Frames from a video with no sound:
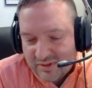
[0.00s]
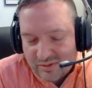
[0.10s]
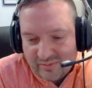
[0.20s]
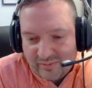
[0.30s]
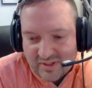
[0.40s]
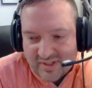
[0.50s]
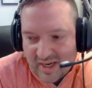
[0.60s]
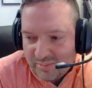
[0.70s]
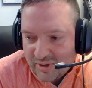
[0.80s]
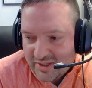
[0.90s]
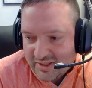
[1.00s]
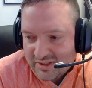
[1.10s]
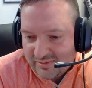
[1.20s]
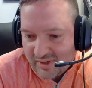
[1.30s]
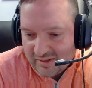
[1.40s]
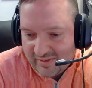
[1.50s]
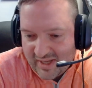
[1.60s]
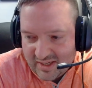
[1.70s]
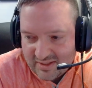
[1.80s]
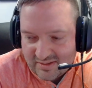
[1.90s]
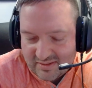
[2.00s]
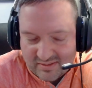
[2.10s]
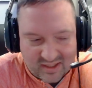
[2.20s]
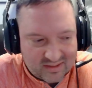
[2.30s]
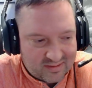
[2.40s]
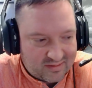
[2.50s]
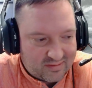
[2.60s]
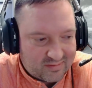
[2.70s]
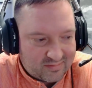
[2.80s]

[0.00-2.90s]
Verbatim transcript: sort of fun side project of all of that is is